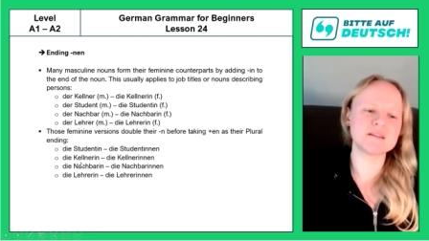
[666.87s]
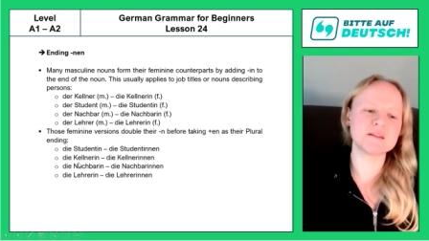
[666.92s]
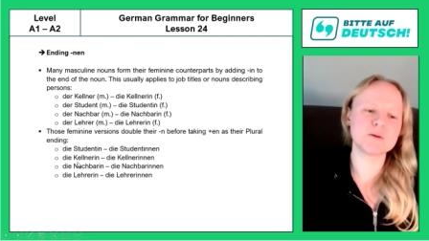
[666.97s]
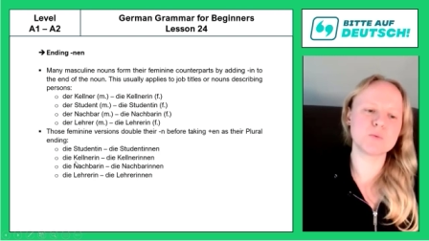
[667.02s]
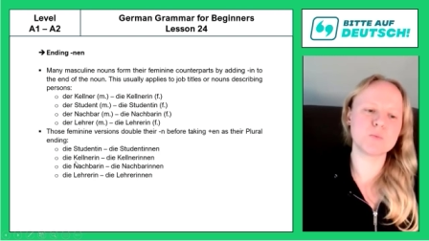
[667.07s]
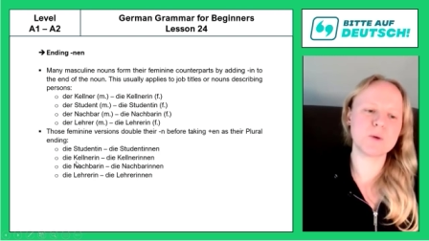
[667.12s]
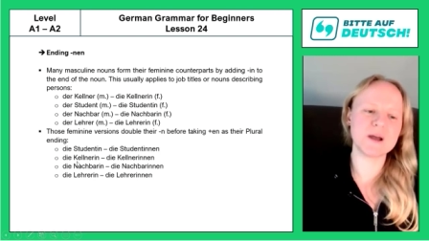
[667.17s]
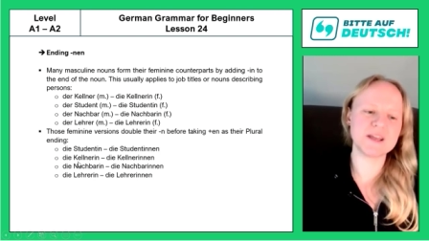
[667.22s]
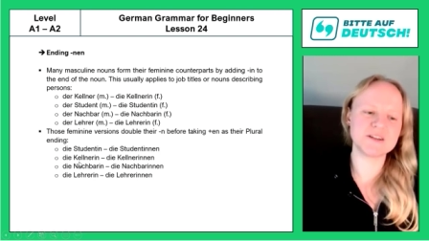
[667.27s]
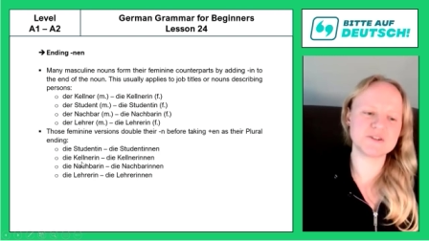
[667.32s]
The
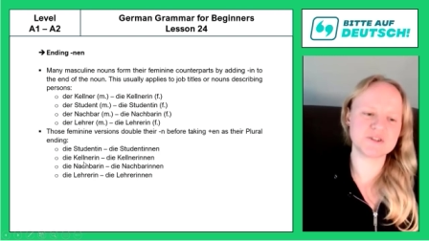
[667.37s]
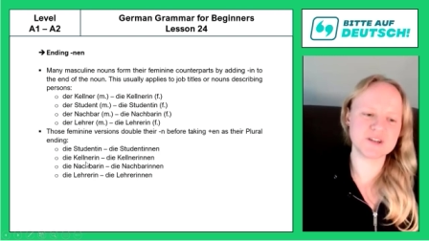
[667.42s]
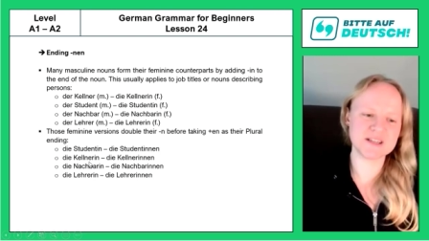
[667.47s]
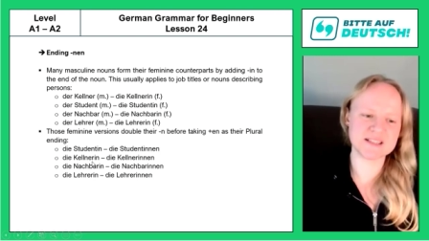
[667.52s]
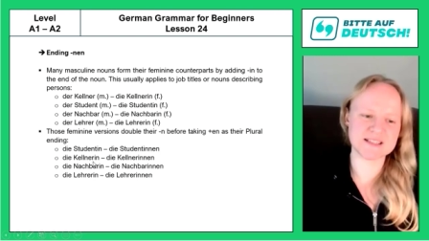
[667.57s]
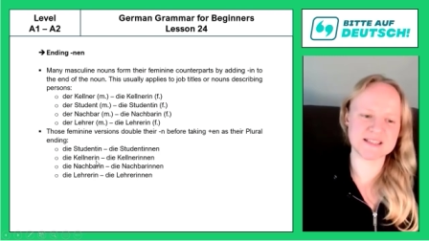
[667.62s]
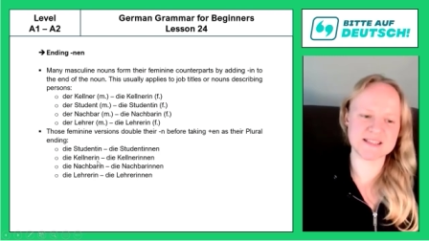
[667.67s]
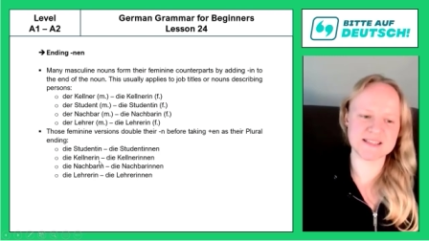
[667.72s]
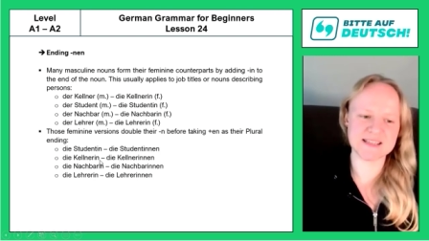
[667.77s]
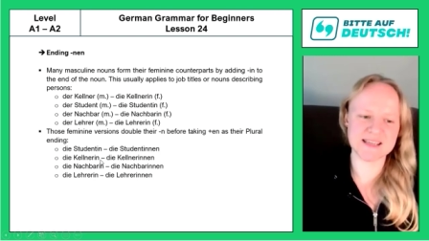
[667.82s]

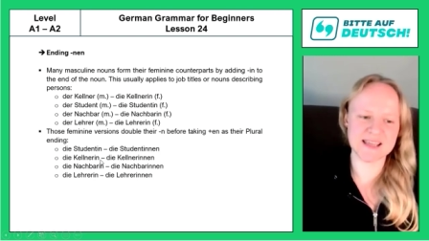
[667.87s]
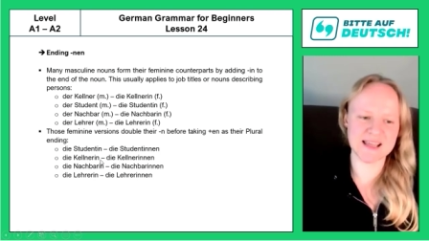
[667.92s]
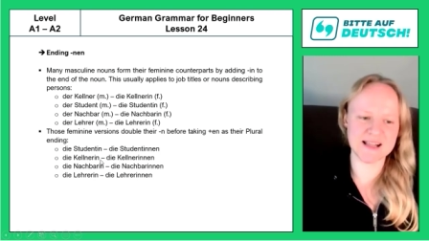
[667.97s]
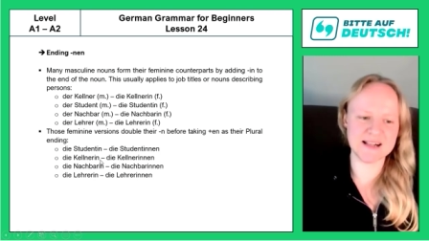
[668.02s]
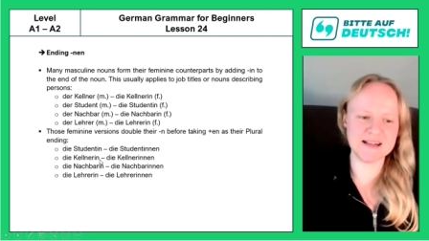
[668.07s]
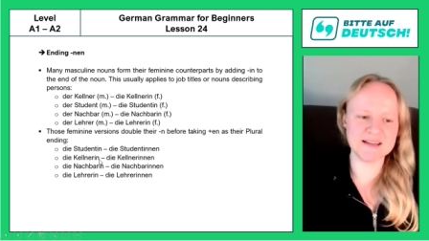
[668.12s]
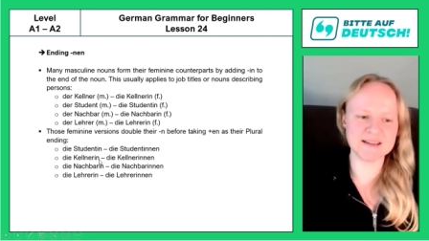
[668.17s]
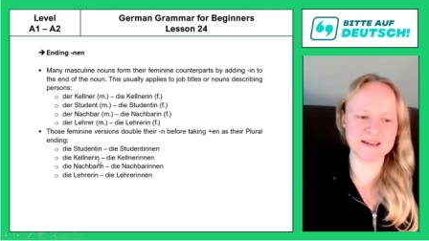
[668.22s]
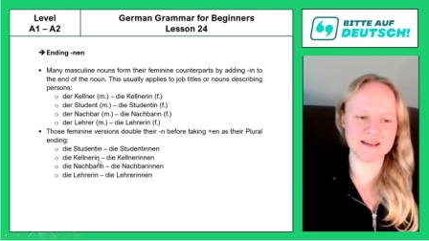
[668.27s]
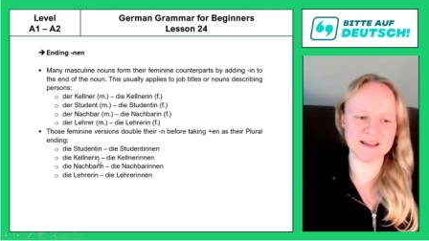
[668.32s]
waitress, die
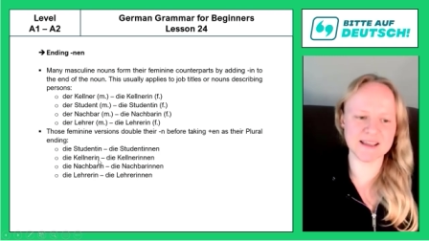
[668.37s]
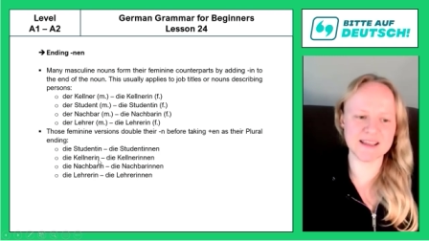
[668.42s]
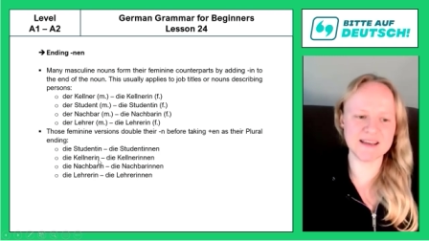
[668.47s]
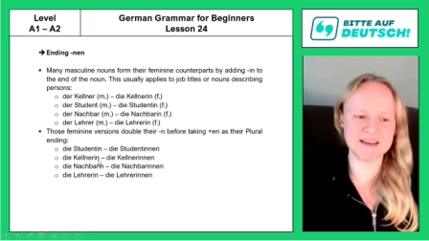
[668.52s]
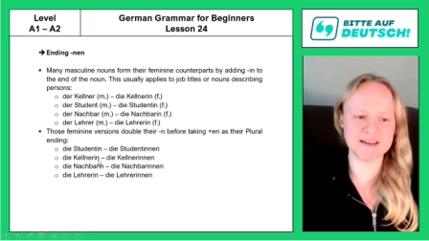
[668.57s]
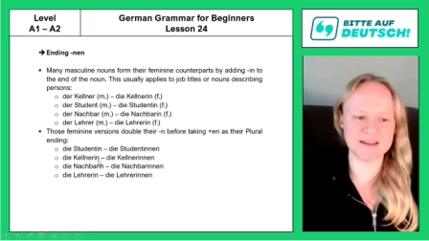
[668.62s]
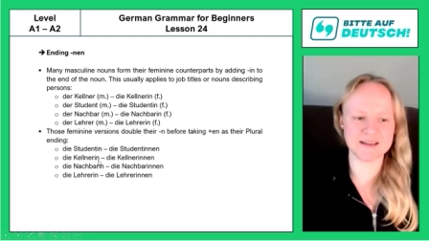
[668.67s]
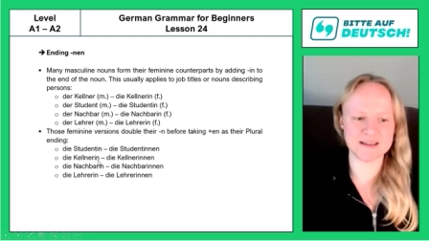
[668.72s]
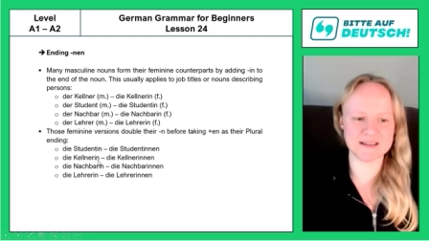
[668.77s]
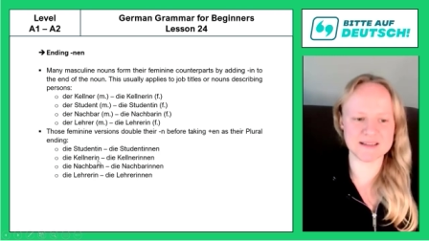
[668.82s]

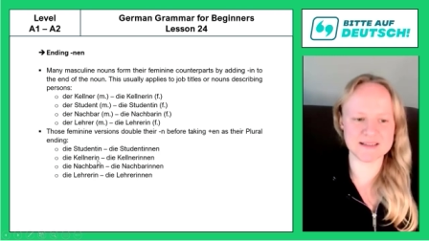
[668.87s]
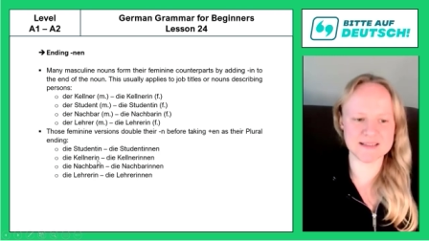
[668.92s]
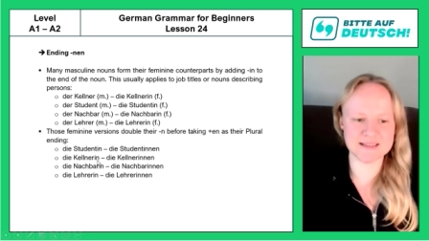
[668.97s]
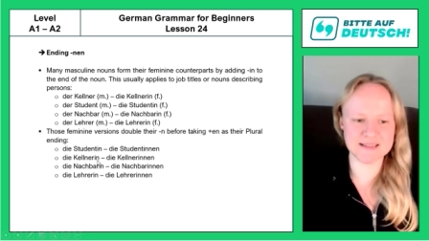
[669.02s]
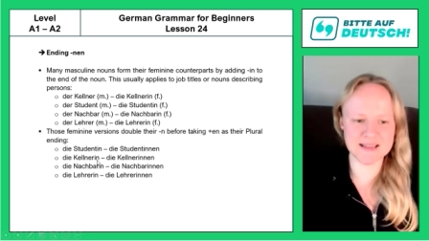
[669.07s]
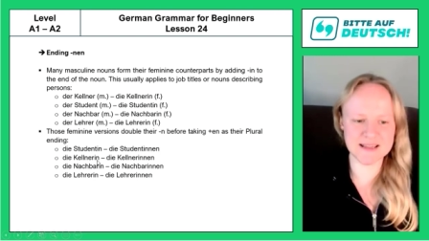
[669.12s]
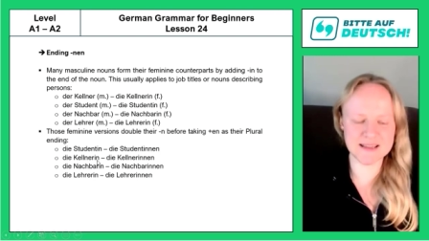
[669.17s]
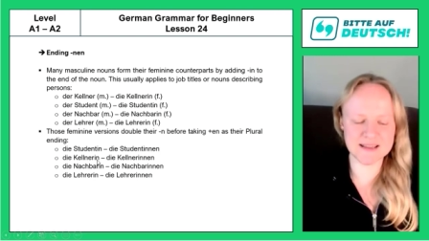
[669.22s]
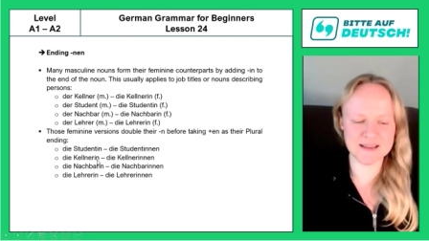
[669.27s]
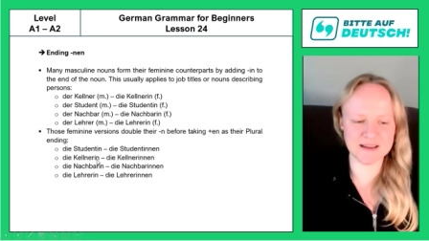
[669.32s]
Kellnerin in
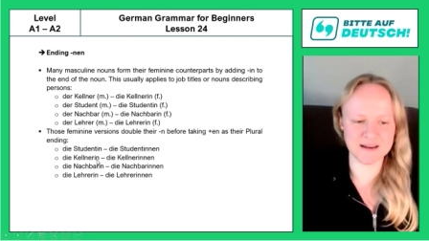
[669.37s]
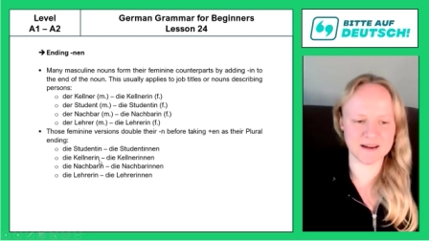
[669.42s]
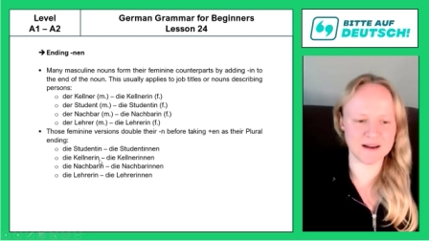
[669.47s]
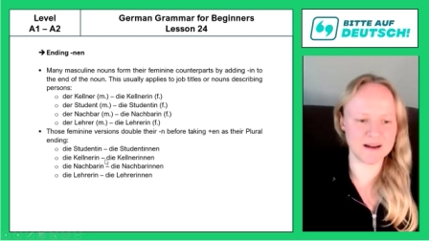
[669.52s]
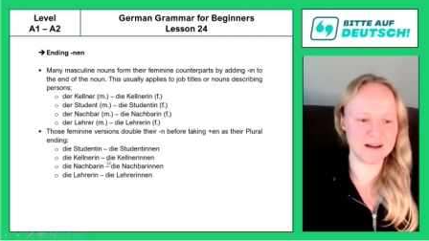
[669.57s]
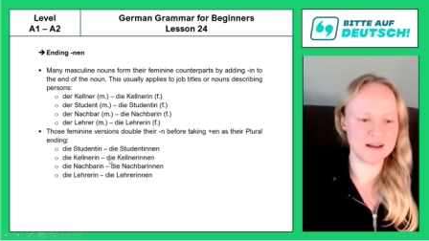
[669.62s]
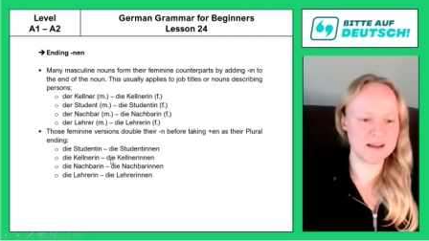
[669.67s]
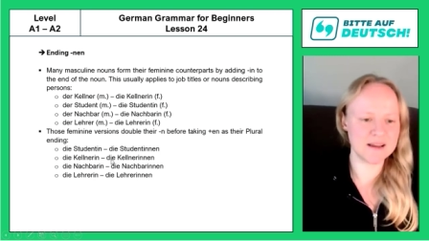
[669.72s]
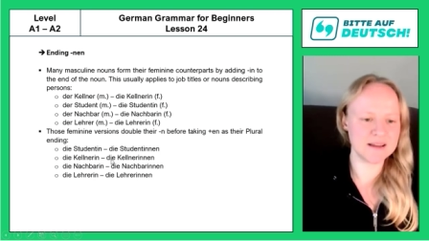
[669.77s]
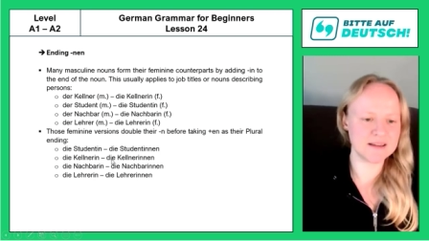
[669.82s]

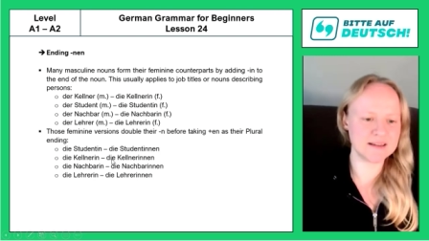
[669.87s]
singular,